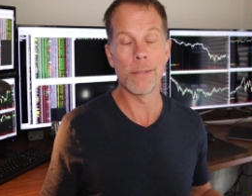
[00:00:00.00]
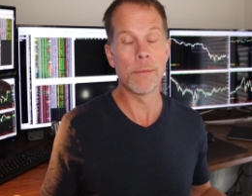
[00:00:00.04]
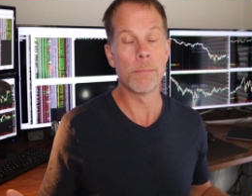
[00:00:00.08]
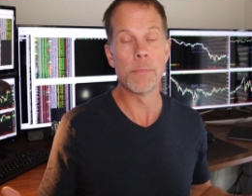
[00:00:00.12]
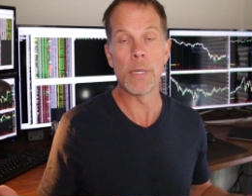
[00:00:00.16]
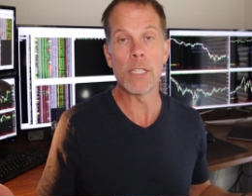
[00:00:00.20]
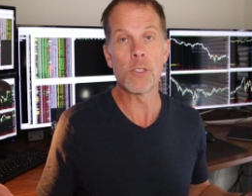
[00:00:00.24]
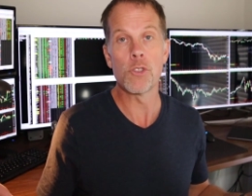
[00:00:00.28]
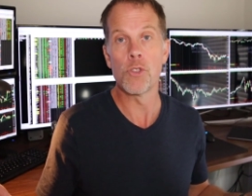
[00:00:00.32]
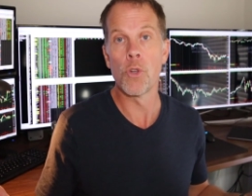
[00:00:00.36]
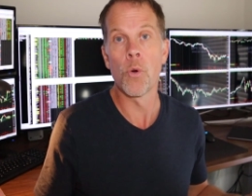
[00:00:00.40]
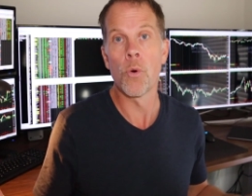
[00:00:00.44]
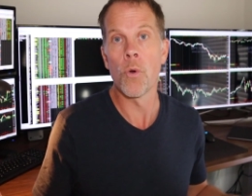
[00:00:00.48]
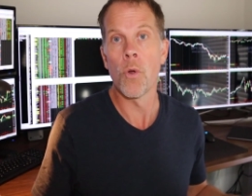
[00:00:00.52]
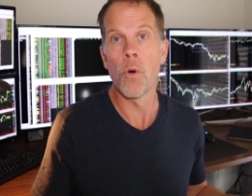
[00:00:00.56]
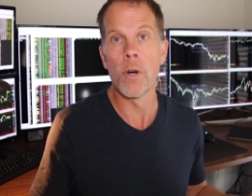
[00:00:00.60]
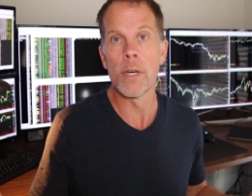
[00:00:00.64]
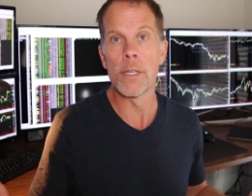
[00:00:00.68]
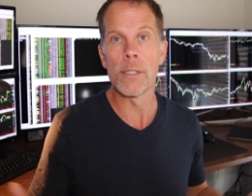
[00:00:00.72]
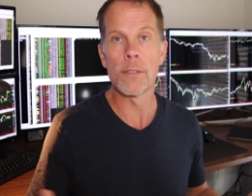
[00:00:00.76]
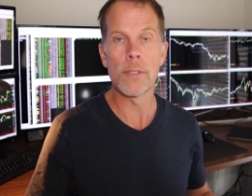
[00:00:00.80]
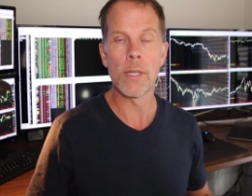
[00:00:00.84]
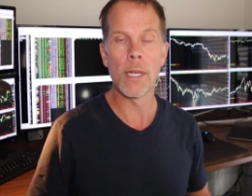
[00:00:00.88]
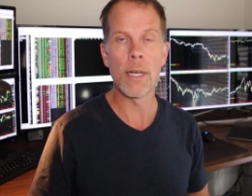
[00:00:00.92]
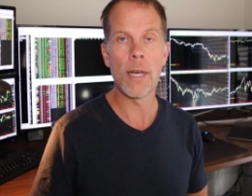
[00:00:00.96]
it makes no
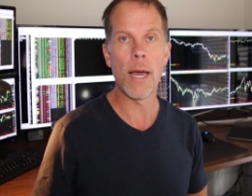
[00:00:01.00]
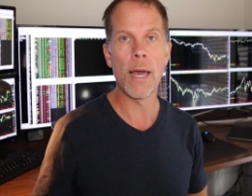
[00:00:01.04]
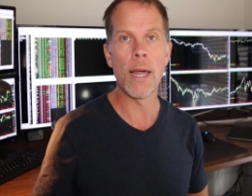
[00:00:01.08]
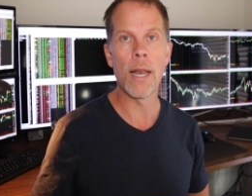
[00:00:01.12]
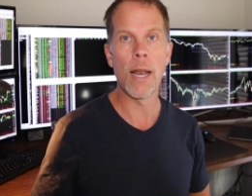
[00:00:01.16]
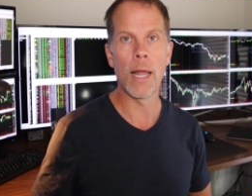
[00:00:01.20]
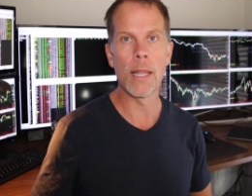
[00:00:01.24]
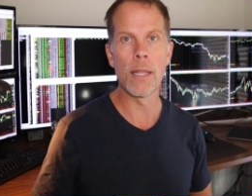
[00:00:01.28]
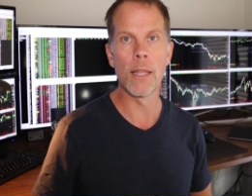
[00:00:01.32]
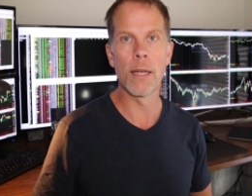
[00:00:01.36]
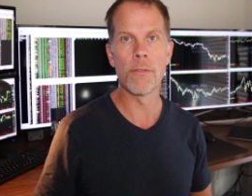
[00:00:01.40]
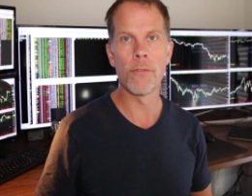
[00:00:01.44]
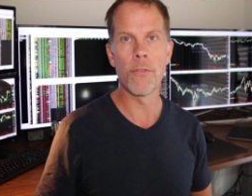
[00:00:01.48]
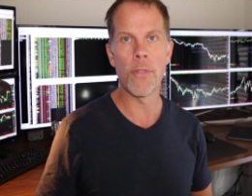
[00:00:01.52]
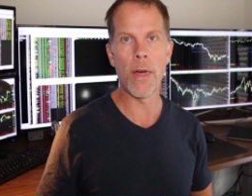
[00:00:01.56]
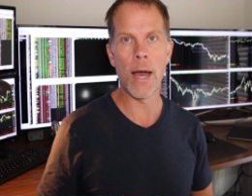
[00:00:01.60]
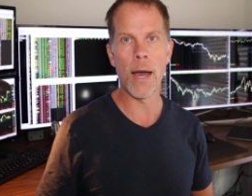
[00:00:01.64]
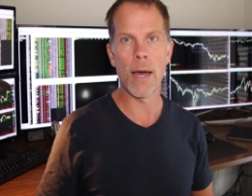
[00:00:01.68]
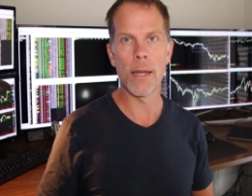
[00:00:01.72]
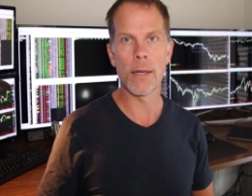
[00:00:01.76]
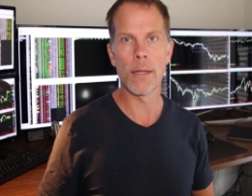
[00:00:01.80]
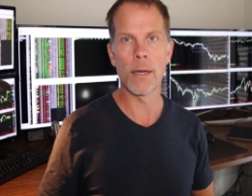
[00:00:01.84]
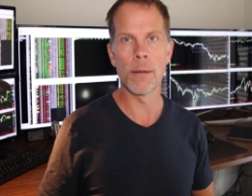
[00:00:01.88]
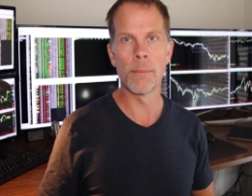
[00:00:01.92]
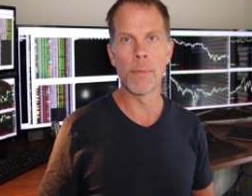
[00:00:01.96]
noise. And, and I love
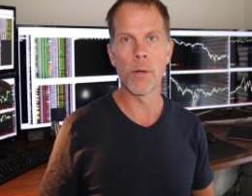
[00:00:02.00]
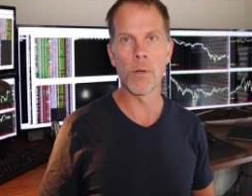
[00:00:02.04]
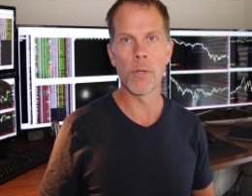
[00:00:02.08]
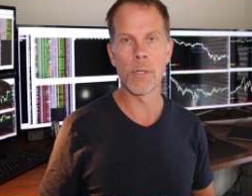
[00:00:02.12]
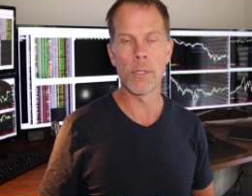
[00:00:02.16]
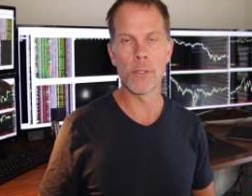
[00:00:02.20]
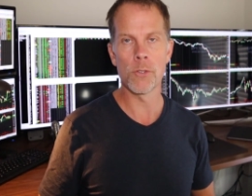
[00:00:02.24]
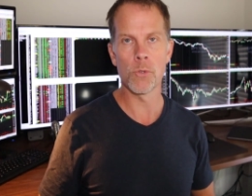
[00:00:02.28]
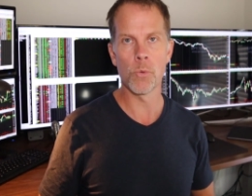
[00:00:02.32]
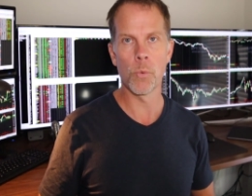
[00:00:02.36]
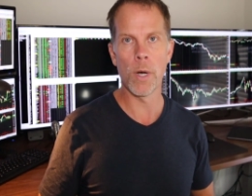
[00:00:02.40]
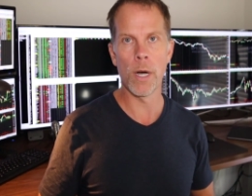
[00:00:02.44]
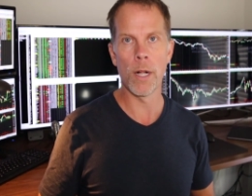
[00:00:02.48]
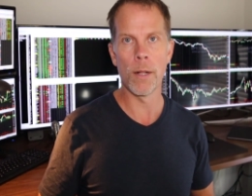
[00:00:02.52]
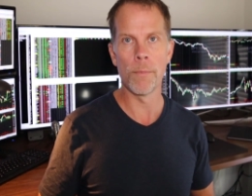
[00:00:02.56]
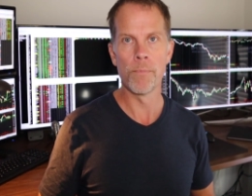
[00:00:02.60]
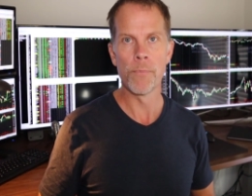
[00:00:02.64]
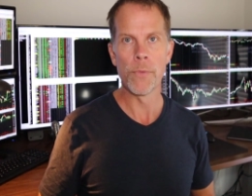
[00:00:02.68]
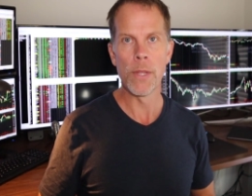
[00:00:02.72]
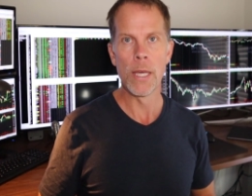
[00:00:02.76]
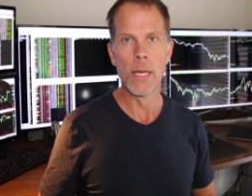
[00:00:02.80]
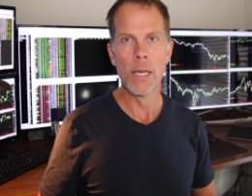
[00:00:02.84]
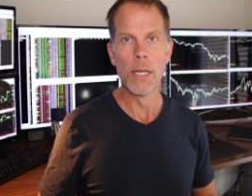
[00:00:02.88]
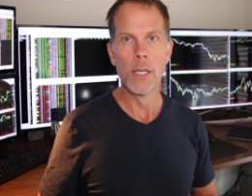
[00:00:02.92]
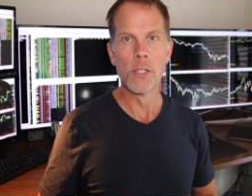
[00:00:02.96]
that about it as well.
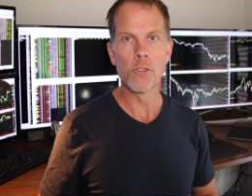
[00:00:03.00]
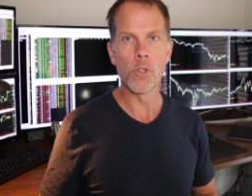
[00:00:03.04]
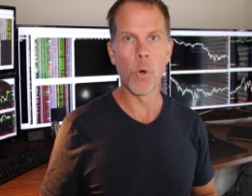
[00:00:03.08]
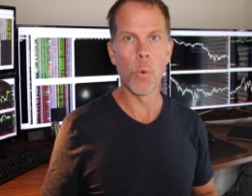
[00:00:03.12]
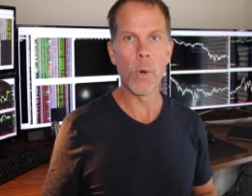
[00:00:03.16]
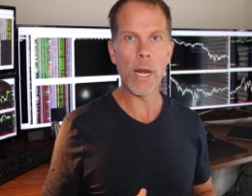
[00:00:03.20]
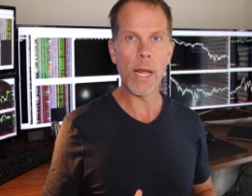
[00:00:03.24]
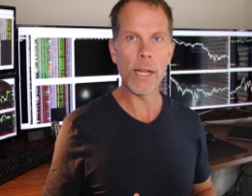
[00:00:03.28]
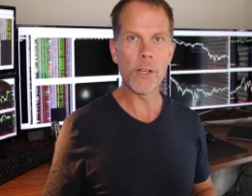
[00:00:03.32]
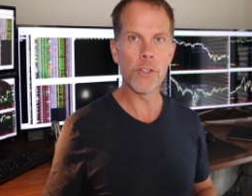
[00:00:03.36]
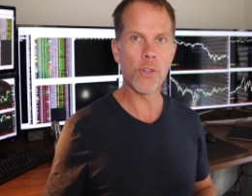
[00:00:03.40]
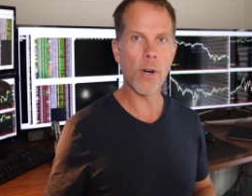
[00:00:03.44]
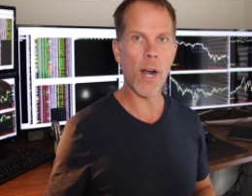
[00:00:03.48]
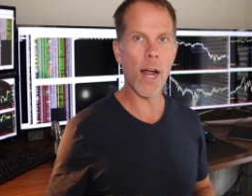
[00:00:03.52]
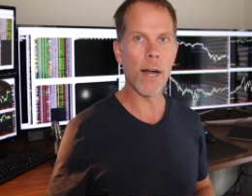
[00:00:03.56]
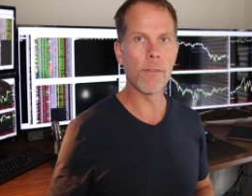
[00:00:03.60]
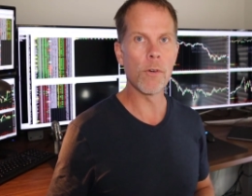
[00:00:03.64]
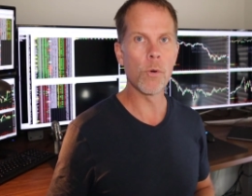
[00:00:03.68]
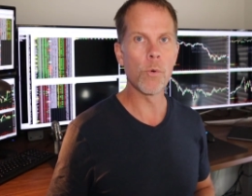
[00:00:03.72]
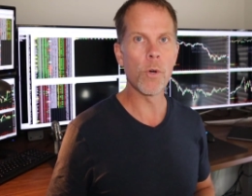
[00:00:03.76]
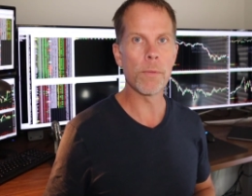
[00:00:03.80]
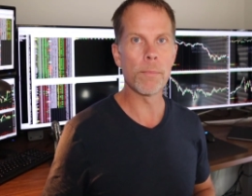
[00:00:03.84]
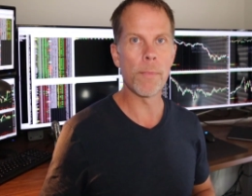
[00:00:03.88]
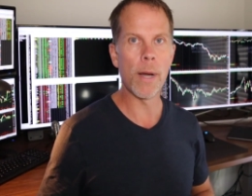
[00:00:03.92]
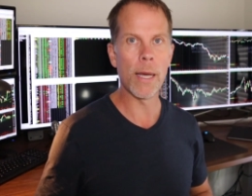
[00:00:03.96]
So when I
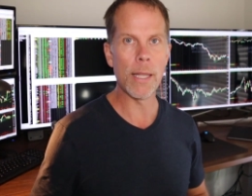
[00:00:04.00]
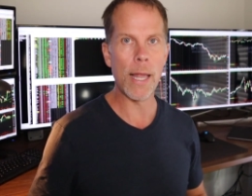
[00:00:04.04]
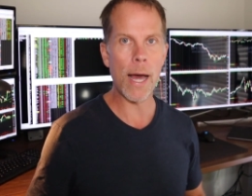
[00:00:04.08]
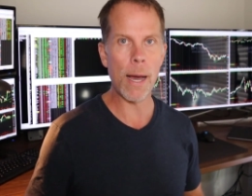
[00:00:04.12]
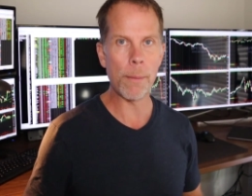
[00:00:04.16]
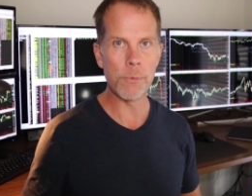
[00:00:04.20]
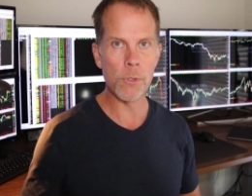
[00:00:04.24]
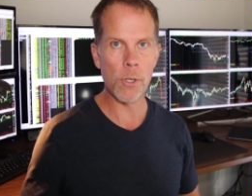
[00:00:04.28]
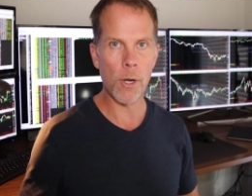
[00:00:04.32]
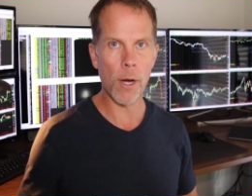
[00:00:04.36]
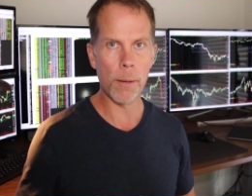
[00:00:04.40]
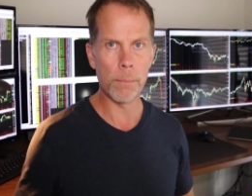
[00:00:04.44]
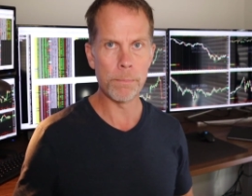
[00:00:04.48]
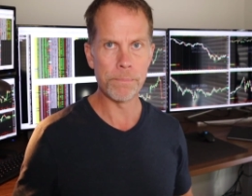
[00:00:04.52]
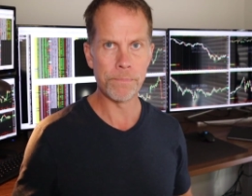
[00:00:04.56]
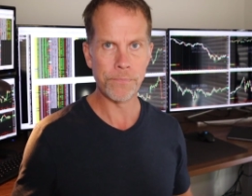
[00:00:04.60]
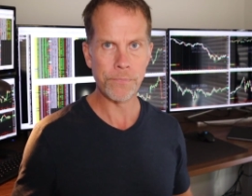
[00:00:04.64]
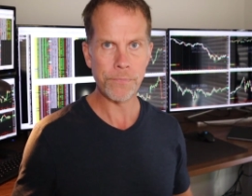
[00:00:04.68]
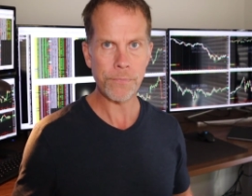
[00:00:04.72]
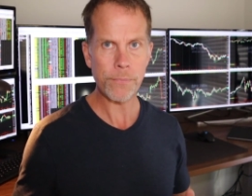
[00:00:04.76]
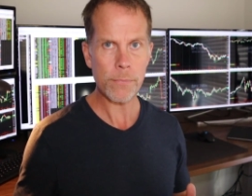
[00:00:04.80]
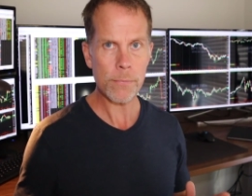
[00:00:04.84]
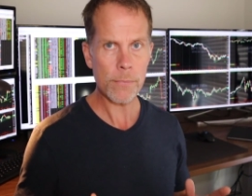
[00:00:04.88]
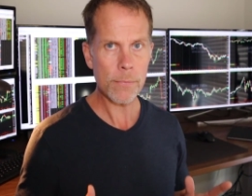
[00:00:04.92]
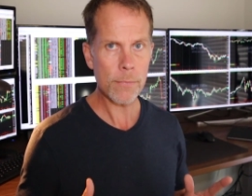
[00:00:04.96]
travel with my laptop,
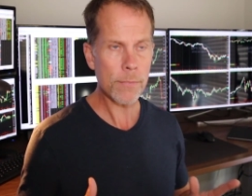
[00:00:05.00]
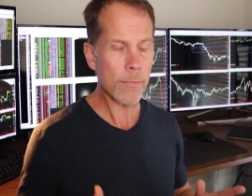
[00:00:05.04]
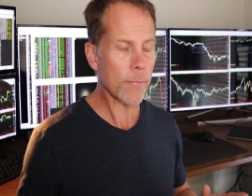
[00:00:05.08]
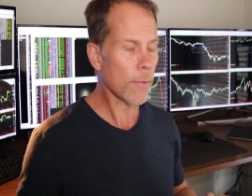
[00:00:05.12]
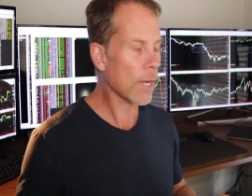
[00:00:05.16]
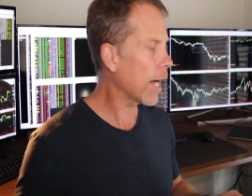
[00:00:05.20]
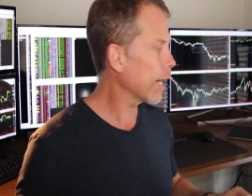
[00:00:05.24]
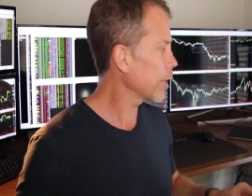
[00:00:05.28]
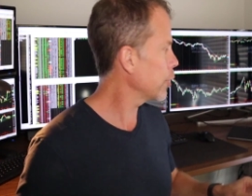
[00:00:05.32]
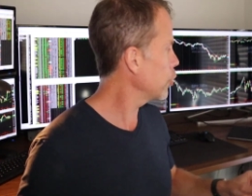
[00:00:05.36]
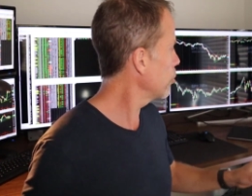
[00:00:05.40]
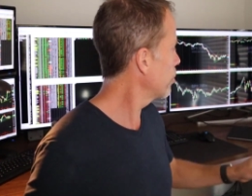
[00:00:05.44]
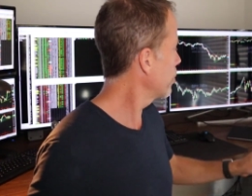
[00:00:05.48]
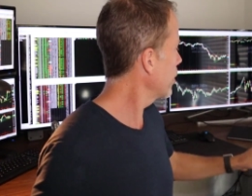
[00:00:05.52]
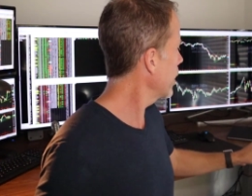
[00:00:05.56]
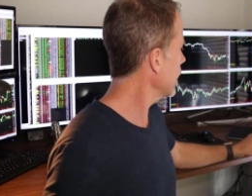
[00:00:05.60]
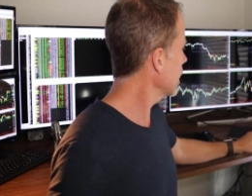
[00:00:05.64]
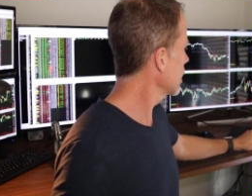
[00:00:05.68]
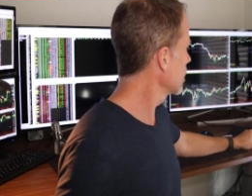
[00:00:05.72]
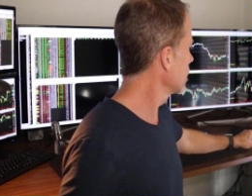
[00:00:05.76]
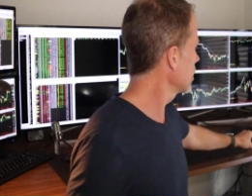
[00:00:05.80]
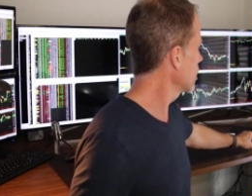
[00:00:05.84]
I do bring a